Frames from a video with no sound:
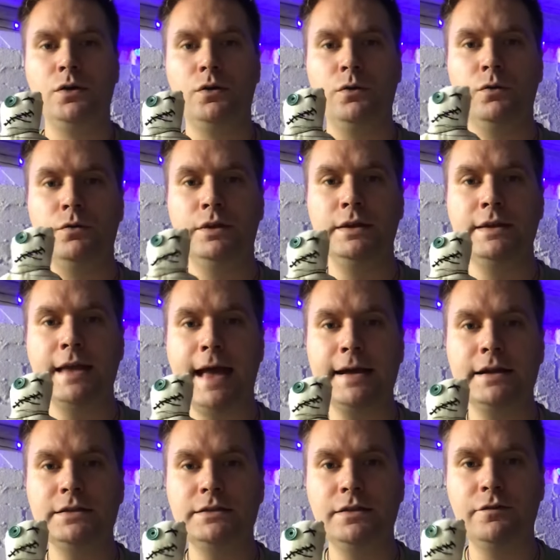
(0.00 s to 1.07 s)
all the
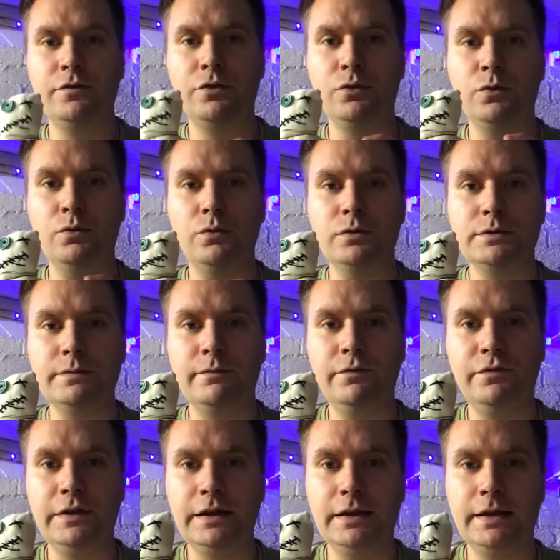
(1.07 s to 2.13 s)
negative thoughts and
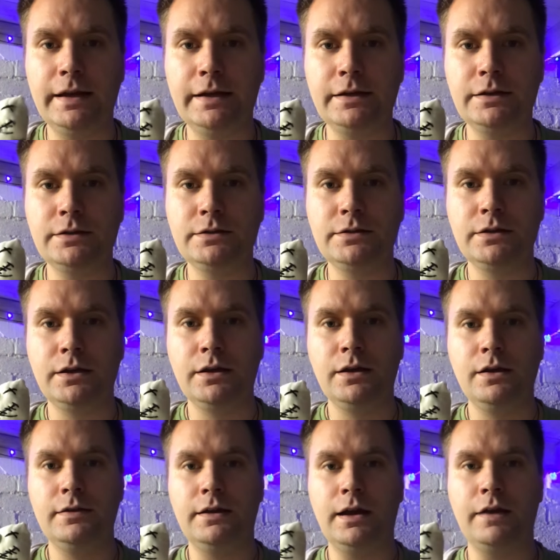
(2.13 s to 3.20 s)
feelings
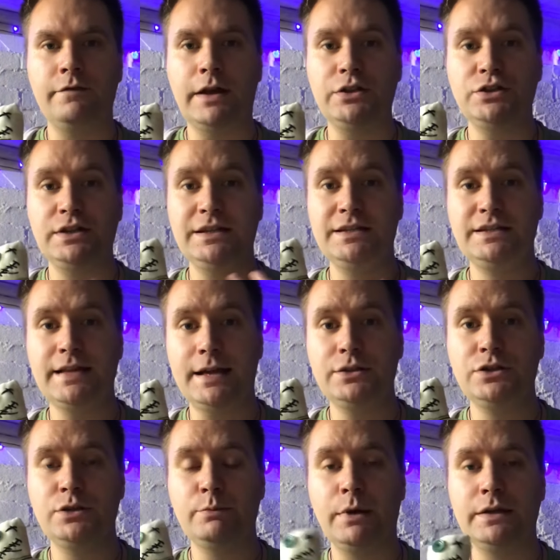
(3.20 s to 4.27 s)
that I've actually said
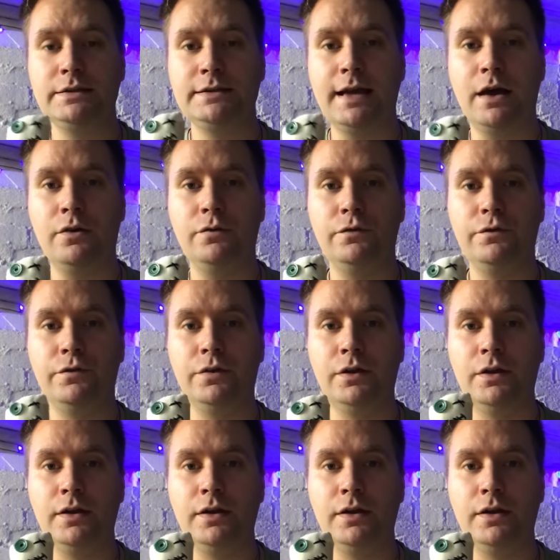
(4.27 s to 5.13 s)
to myself